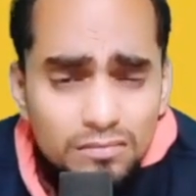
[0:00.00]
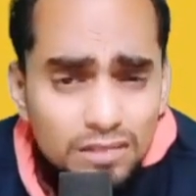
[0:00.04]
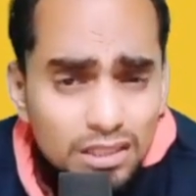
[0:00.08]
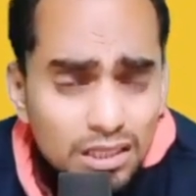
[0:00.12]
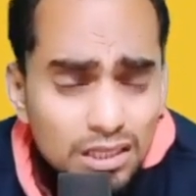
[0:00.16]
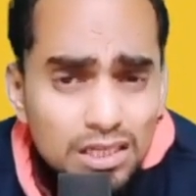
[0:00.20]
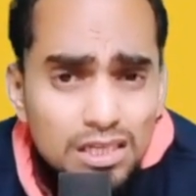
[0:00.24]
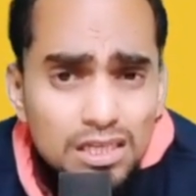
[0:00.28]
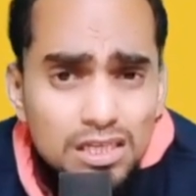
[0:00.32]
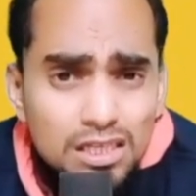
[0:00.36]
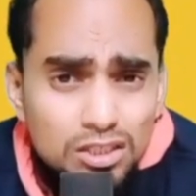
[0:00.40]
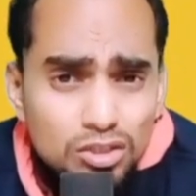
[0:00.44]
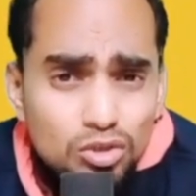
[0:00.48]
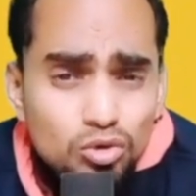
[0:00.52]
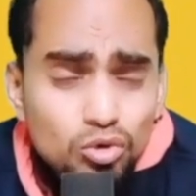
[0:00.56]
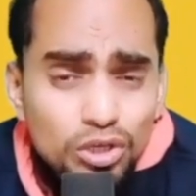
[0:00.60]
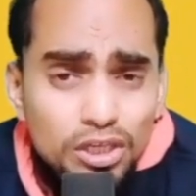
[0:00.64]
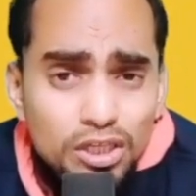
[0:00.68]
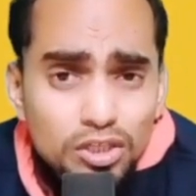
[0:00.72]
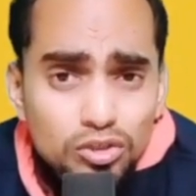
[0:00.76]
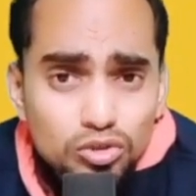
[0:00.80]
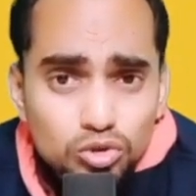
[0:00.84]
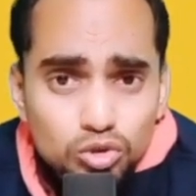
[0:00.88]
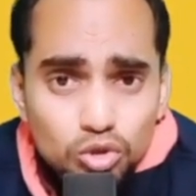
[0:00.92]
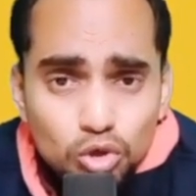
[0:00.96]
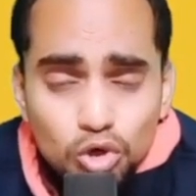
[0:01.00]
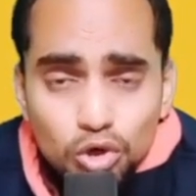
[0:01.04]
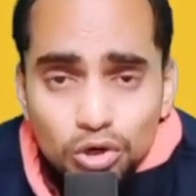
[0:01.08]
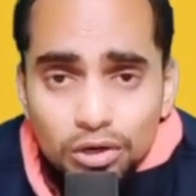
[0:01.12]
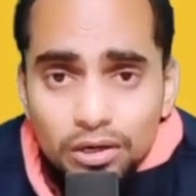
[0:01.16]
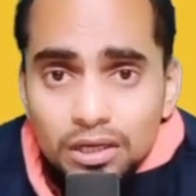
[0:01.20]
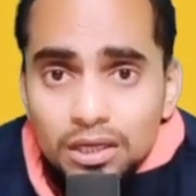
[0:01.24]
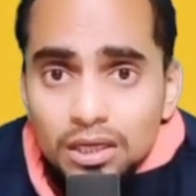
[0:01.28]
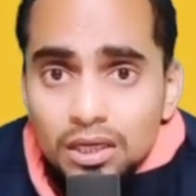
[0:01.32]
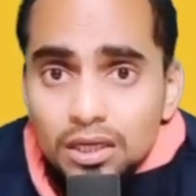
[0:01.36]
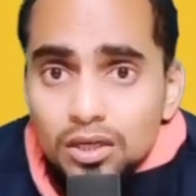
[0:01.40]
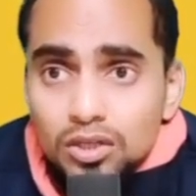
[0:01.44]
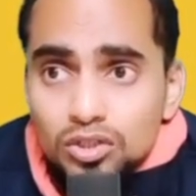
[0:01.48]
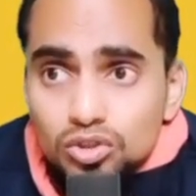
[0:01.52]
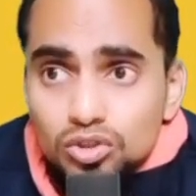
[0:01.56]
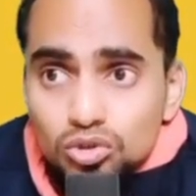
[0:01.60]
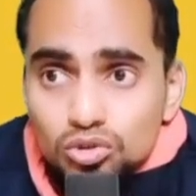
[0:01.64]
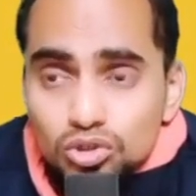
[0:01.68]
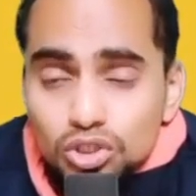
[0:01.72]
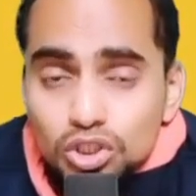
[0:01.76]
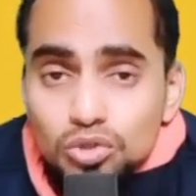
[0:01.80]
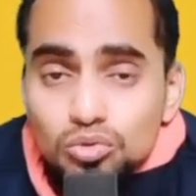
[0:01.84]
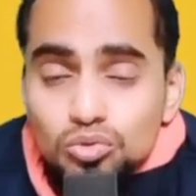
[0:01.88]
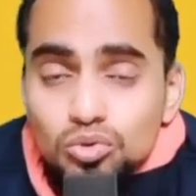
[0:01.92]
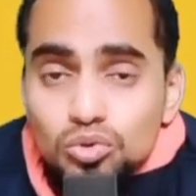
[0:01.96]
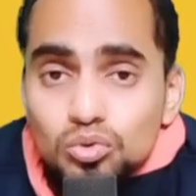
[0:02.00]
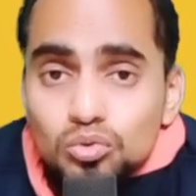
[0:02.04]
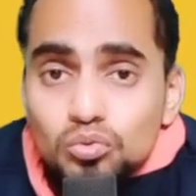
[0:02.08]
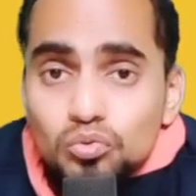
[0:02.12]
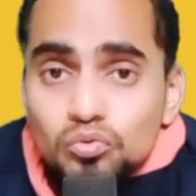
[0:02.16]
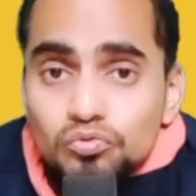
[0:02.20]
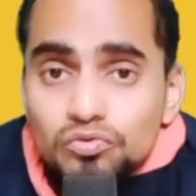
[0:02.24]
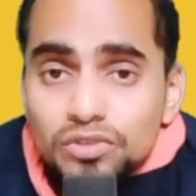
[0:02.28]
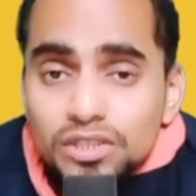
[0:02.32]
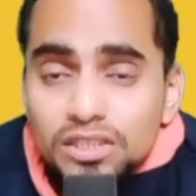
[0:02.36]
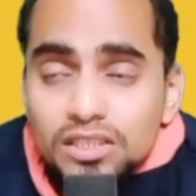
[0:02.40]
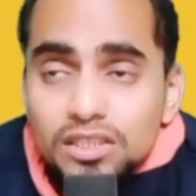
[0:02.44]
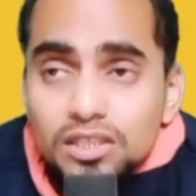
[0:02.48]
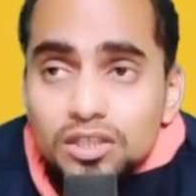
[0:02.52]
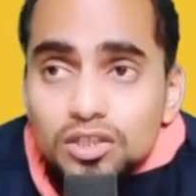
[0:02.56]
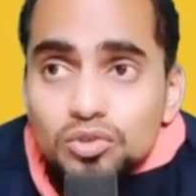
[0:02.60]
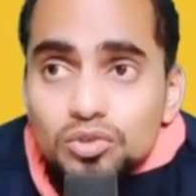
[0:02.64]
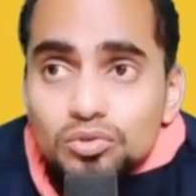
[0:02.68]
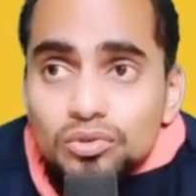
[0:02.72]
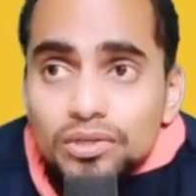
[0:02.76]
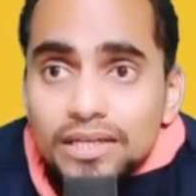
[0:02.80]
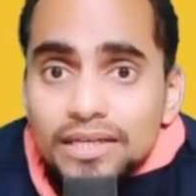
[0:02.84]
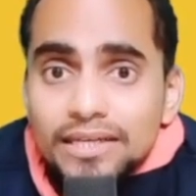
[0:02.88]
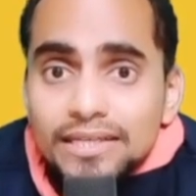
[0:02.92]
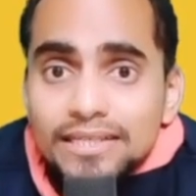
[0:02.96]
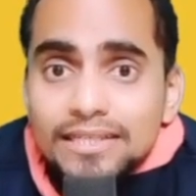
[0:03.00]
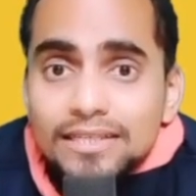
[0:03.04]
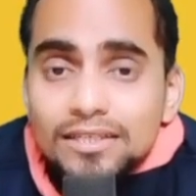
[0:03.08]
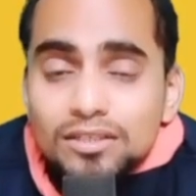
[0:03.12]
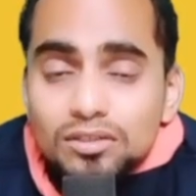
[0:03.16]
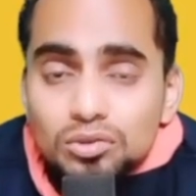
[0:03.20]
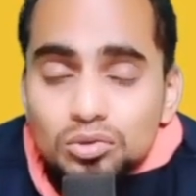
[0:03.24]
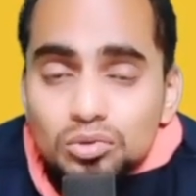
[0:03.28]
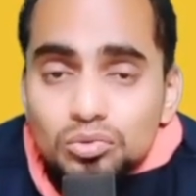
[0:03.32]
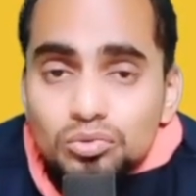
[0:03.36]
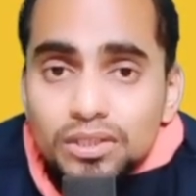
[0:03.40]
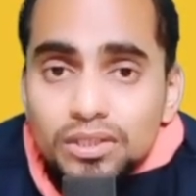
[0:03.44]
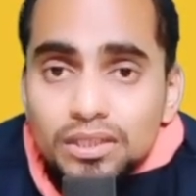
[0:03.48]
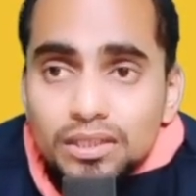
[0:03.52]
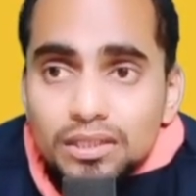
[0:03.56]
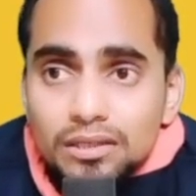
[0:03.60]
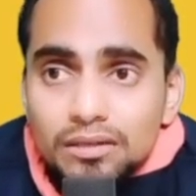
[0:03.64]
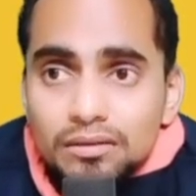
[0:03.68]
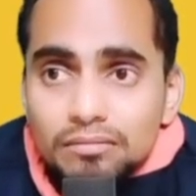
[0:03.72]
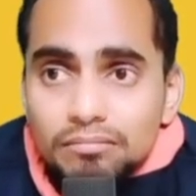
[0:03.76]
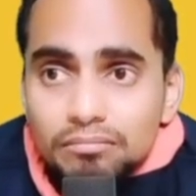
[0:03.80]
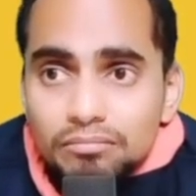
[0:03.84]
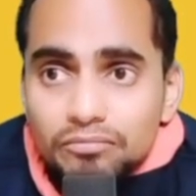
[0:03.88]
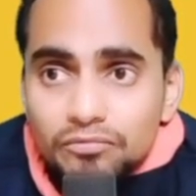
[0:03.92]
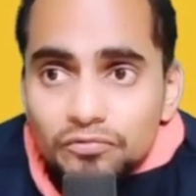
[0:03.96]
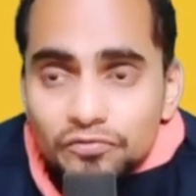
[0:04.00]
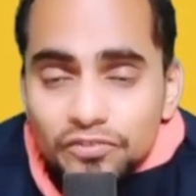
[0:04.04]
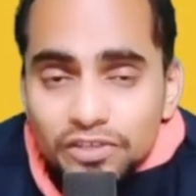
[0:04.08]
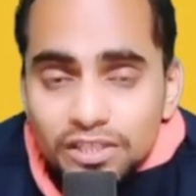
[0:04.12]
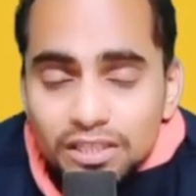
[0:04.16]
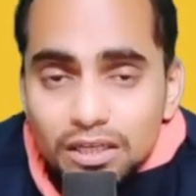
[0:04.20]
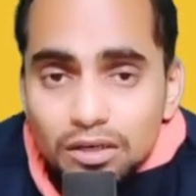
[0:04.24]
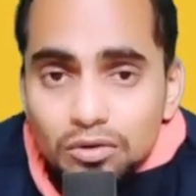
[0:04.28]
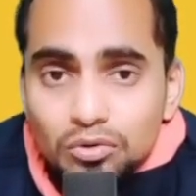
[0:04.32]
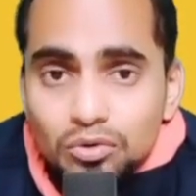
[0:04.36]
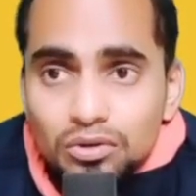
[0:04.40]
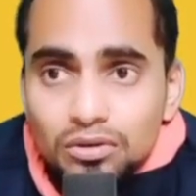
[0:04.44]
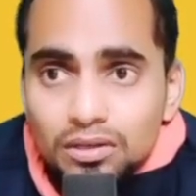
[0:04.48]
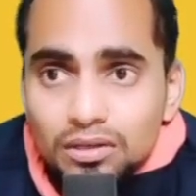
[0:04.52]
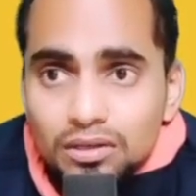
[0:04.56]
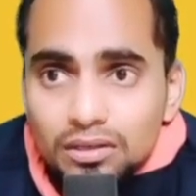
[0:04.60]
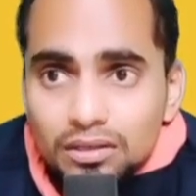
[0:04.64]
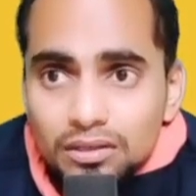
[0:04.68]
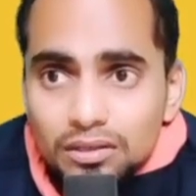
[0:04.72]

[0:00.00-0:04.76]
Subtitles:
is going wrong, so due to which you can do it without